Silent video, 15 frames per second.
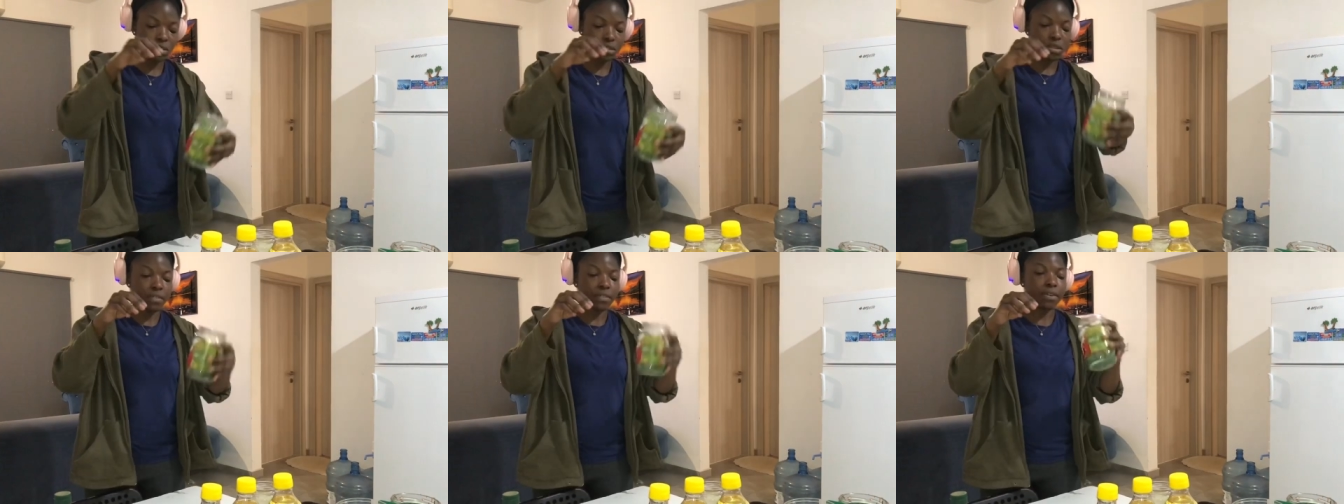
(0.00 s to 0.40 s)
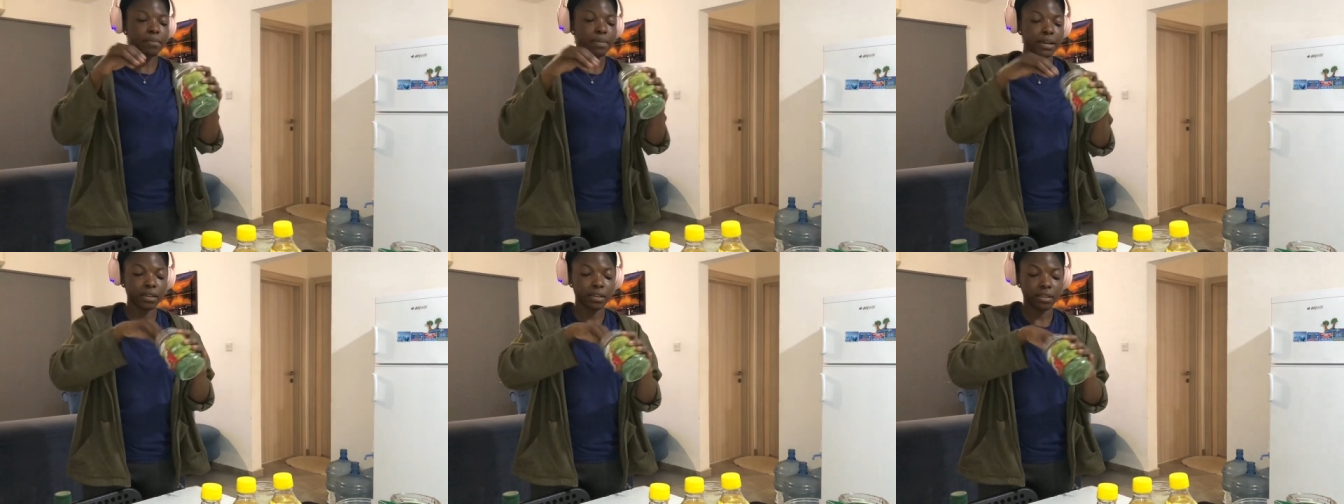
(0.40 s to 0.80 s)
So I've got
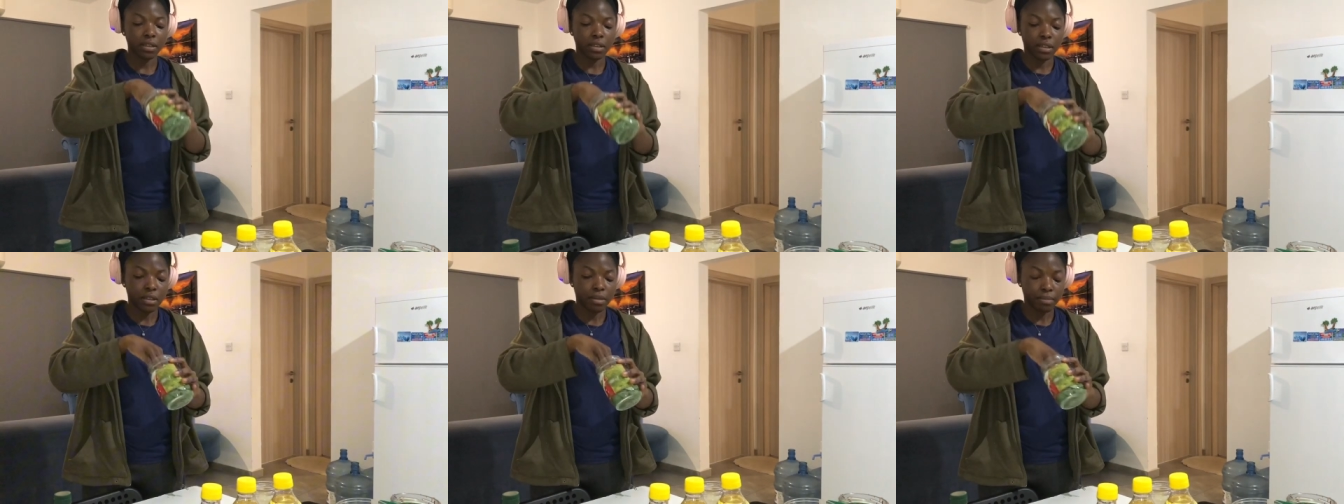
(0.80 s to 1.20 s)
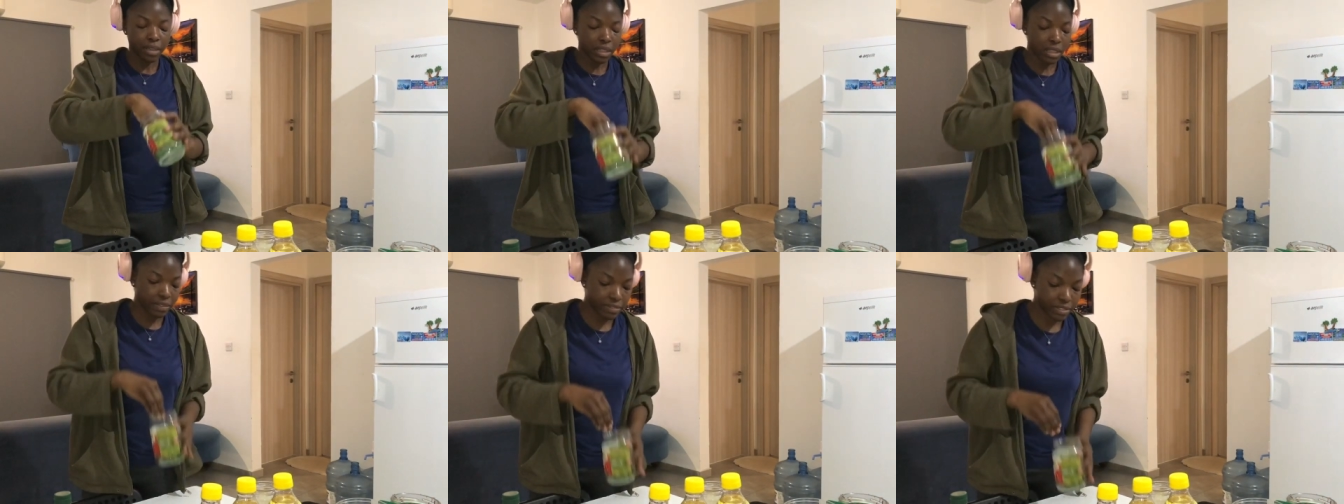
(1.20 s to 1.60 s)
my
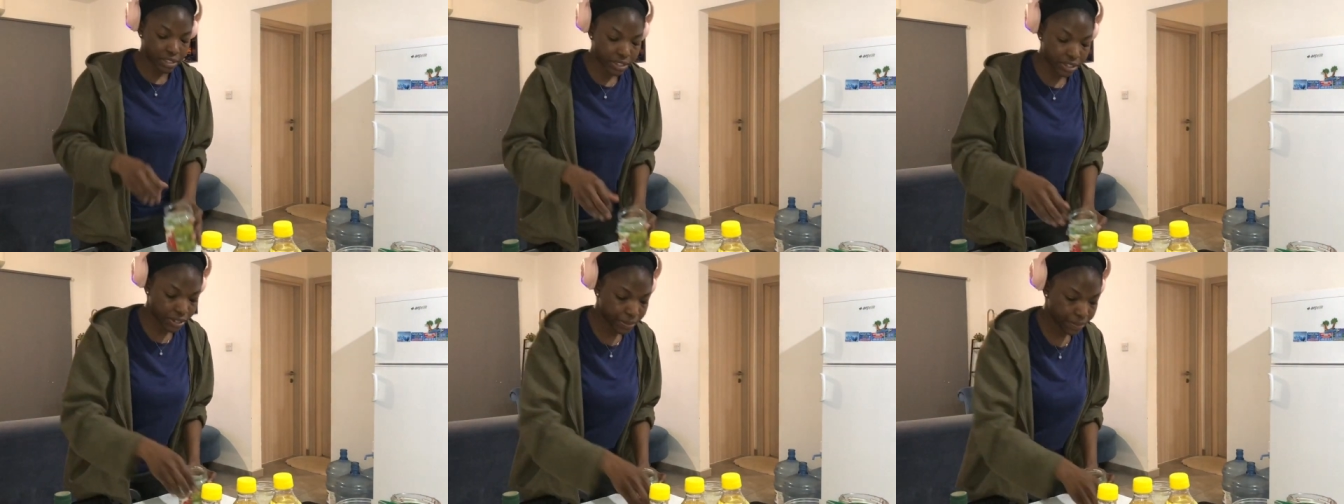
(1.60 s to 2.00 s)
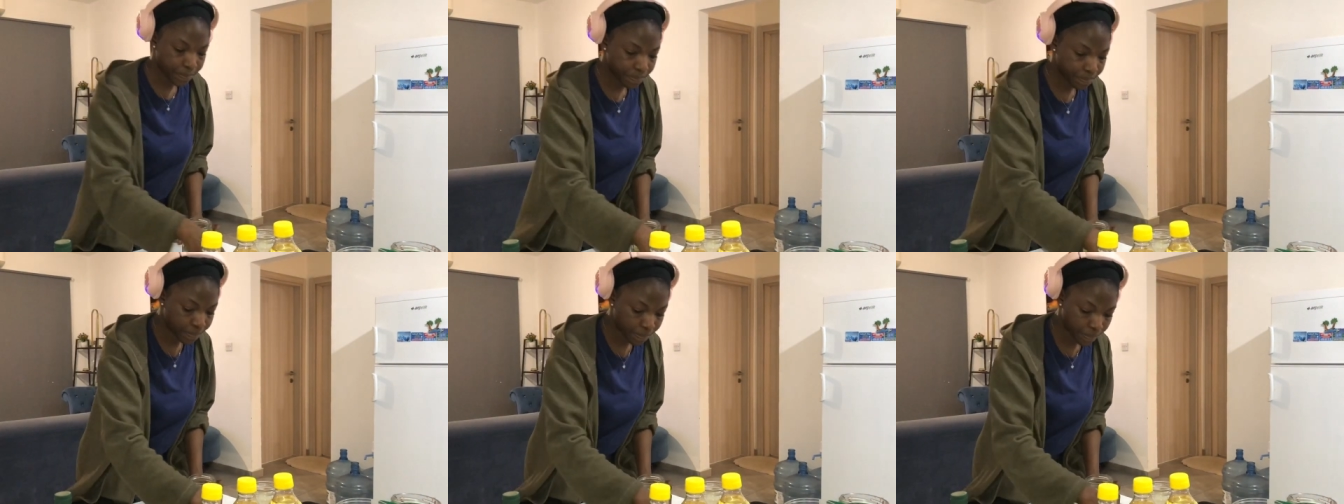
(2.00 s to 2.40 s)
mint leaves here.
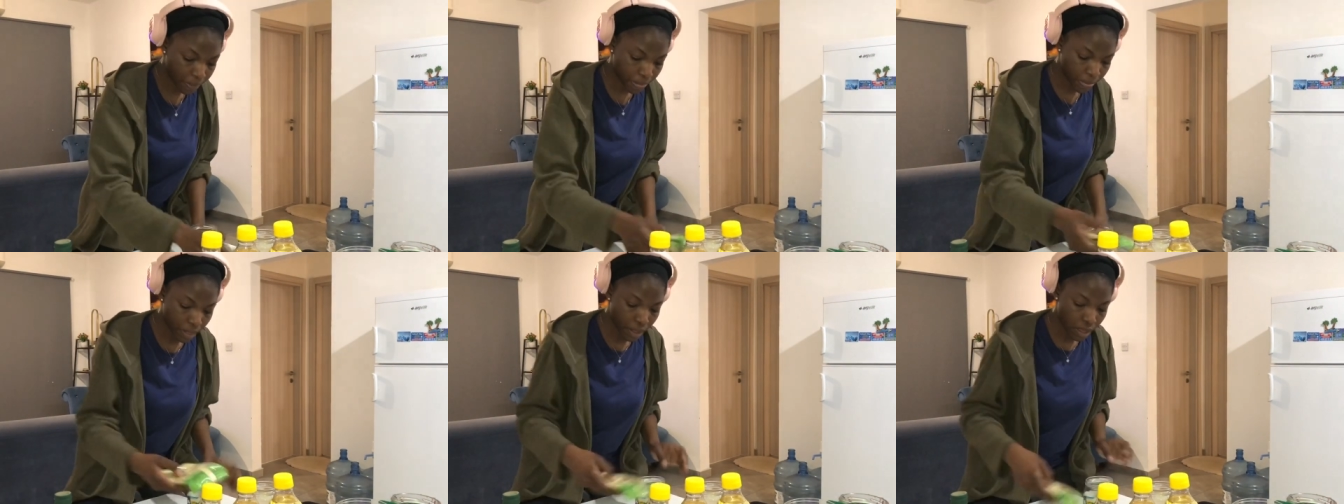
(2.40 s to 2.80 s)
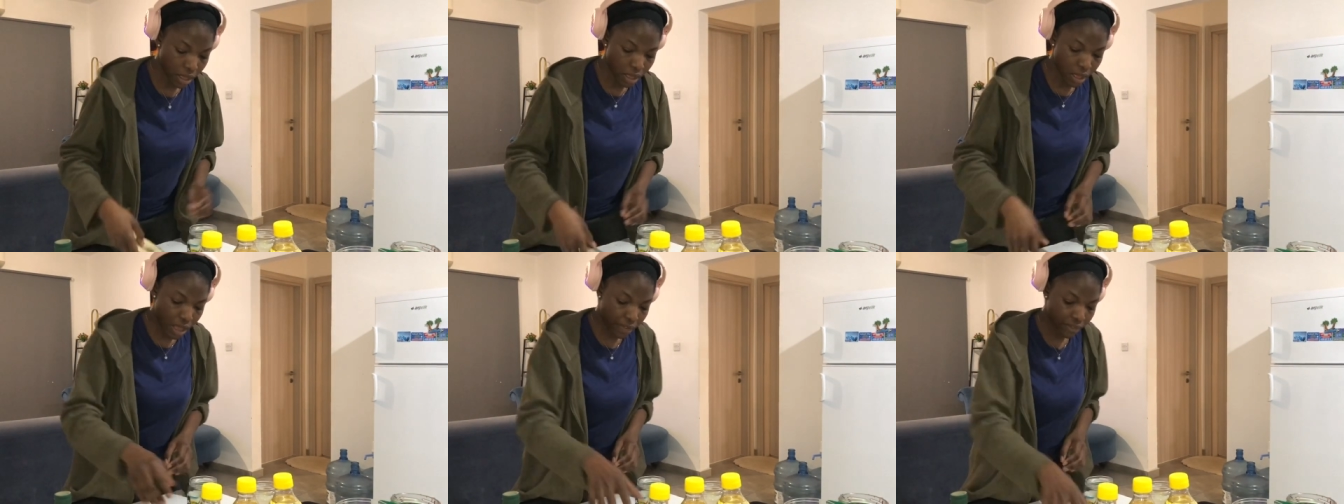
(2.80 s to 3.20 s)

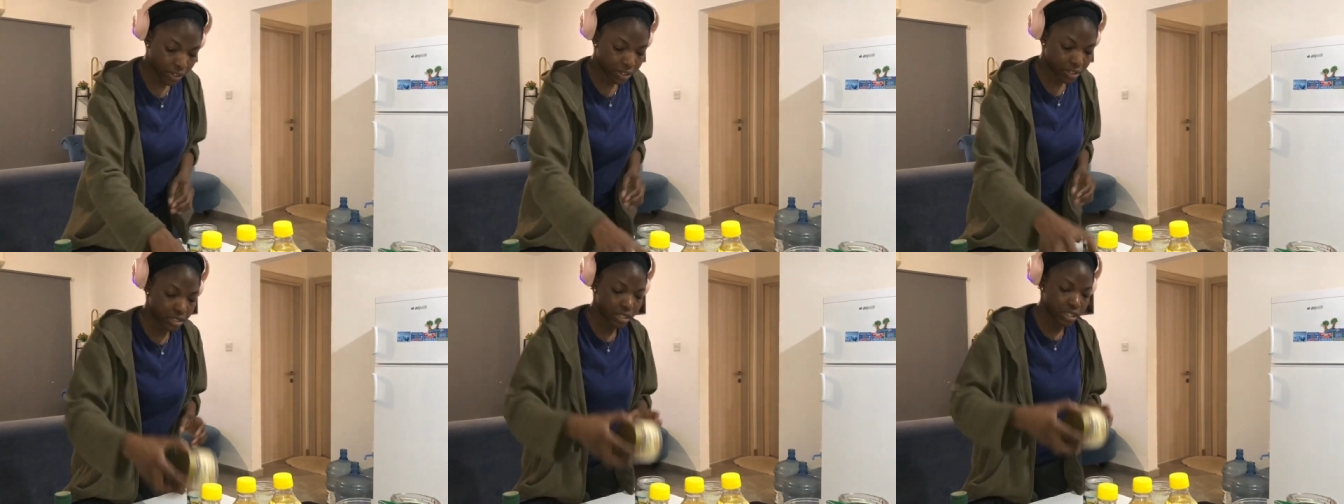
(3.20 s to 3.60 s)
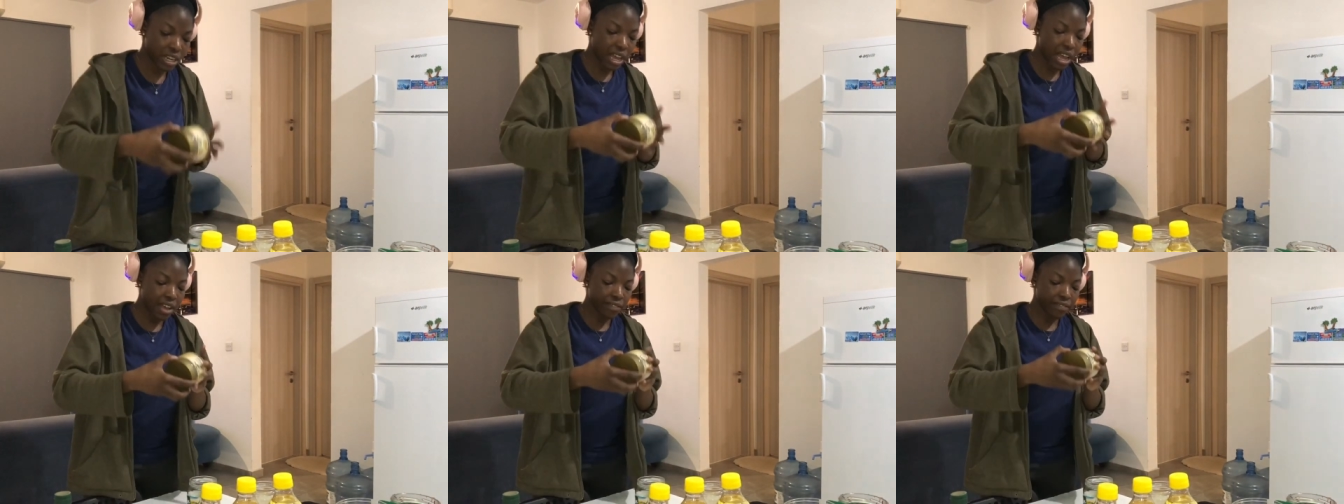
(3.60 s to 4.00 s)
I've got sage. I
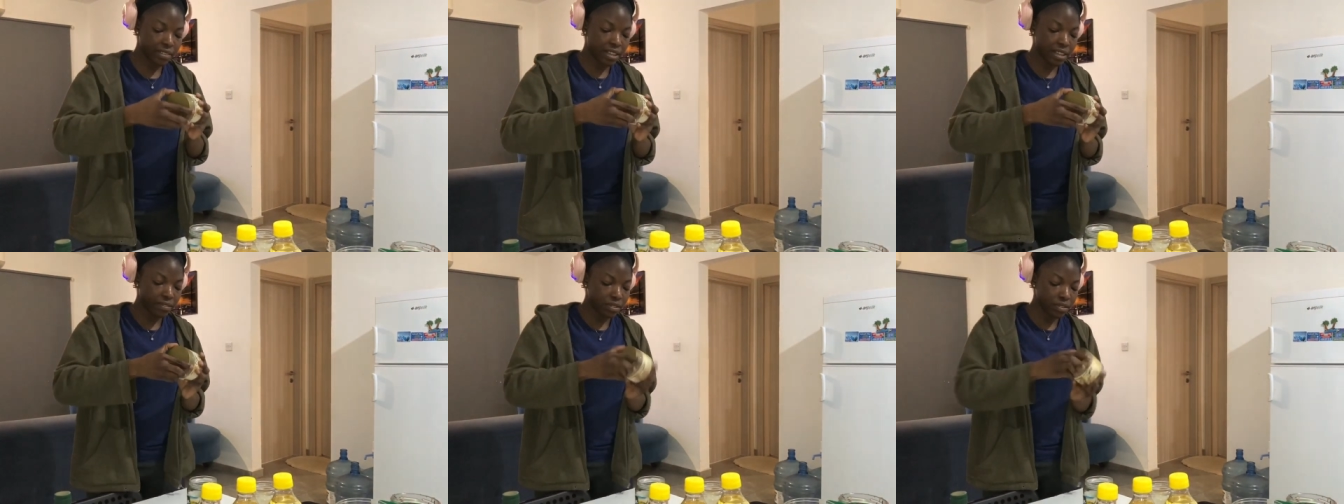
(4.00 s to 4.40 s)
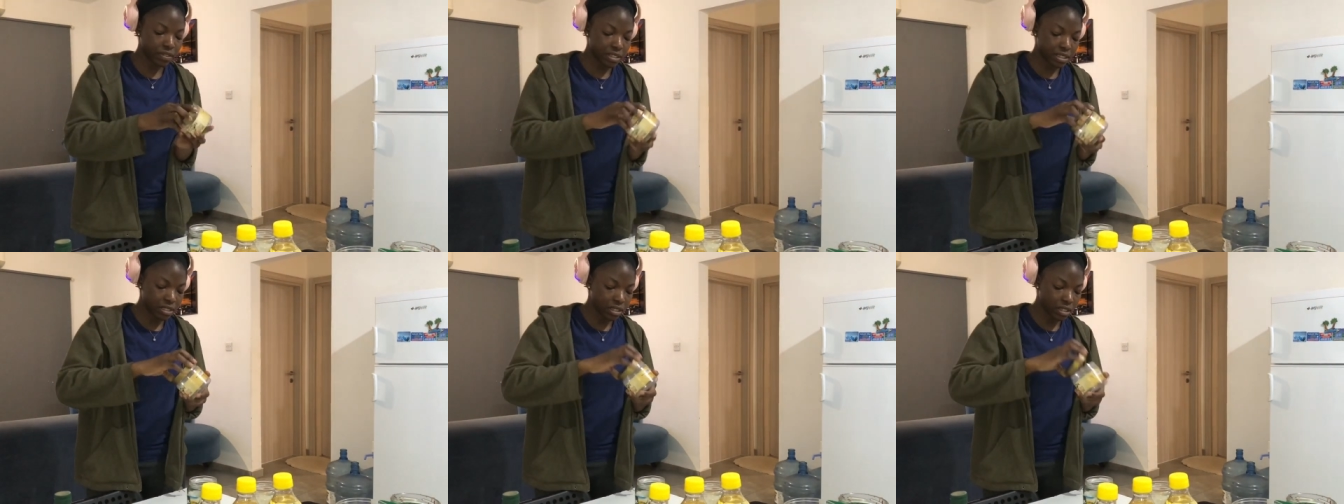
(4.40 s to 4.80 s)
have
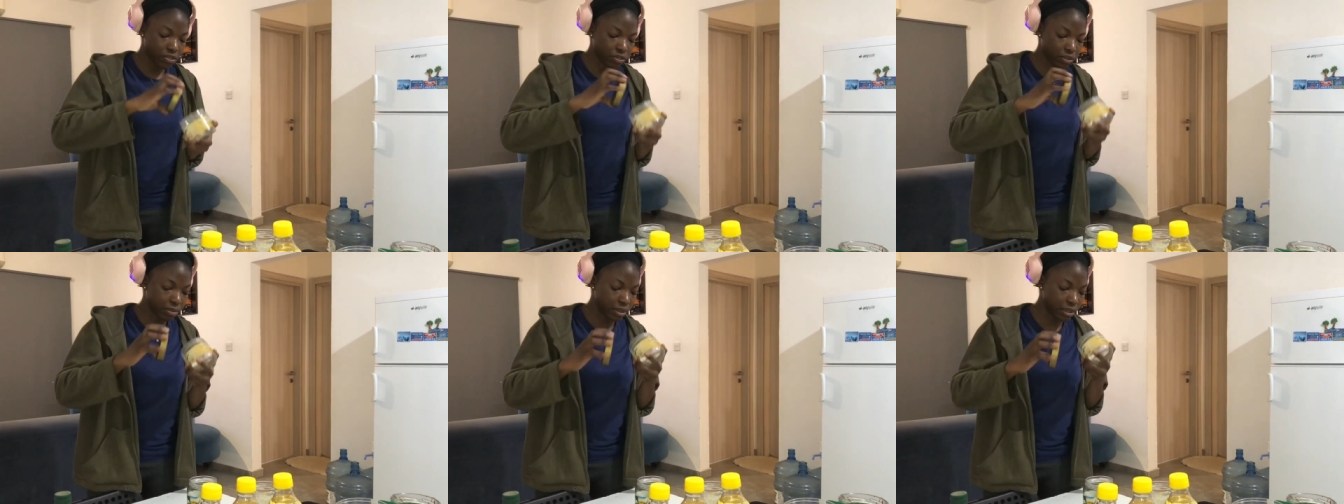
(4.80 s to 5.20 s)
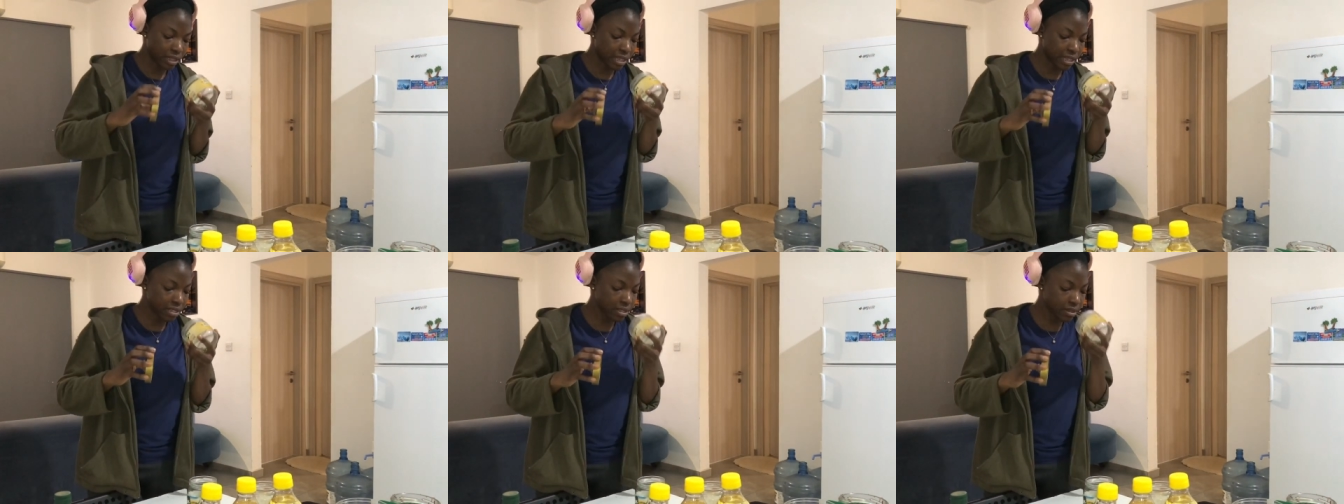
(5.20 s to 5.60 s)
leftover sage from the
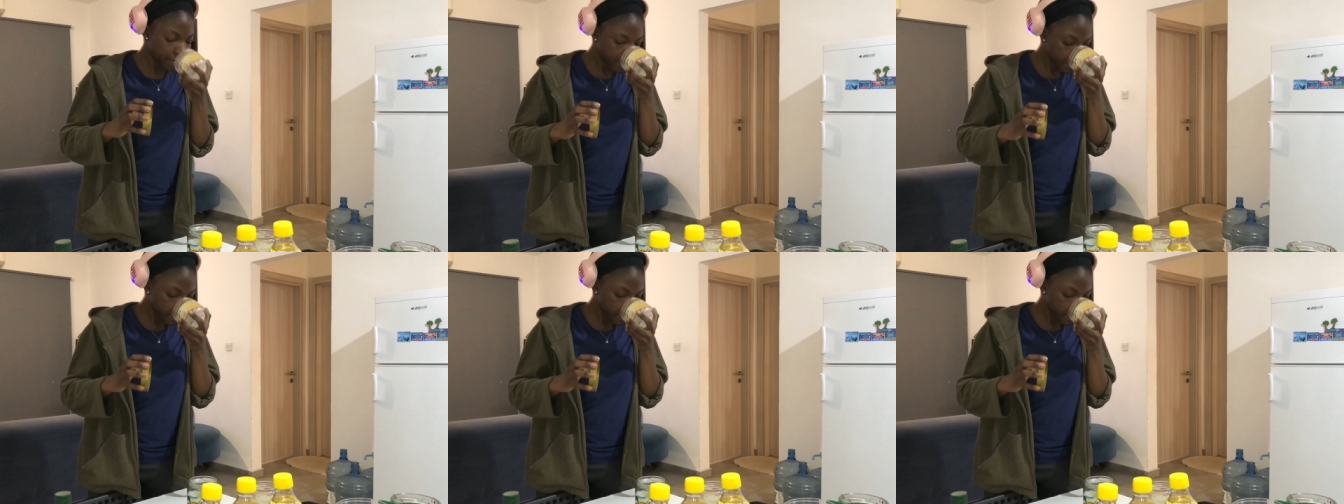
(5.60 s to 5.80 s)
last.